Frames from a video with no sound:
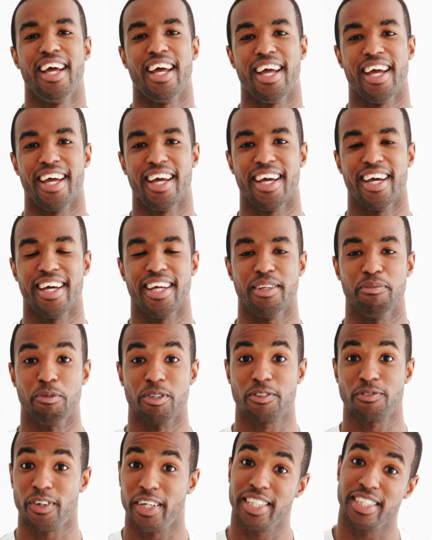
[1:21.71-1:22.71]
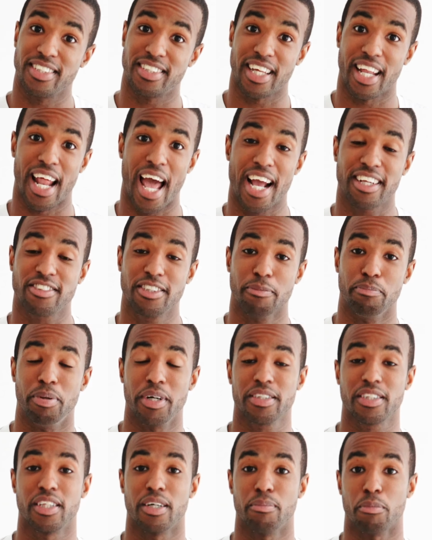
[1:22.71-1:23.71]
And what's funny is that I actually
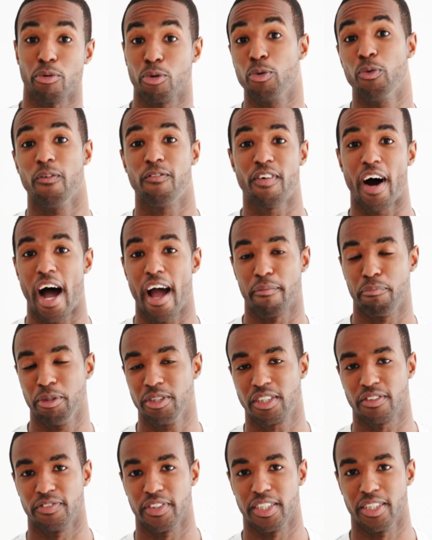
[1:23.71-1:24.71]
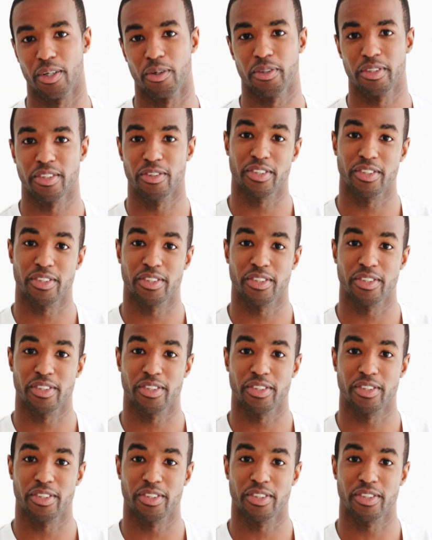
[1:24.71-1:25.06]
booked a Maroon 5 music video.